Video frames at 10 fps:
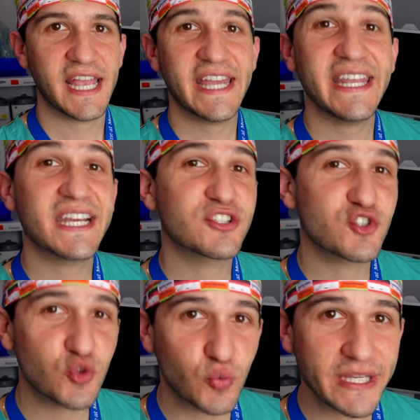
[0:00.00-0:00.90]
An
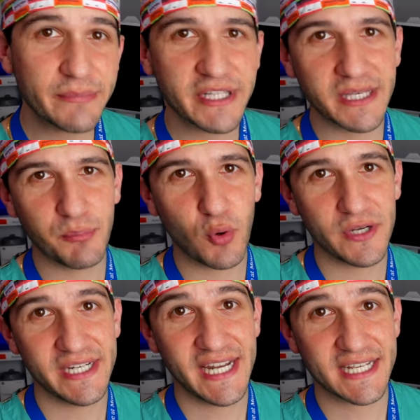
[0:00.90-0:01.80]
extremely
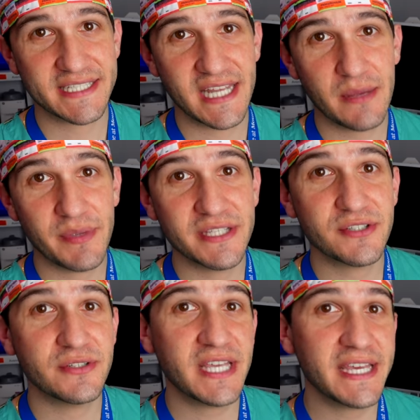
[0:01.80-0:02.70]
important next step is
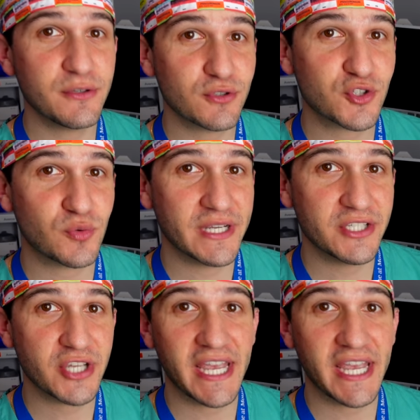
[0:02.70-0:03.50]
to take your syringe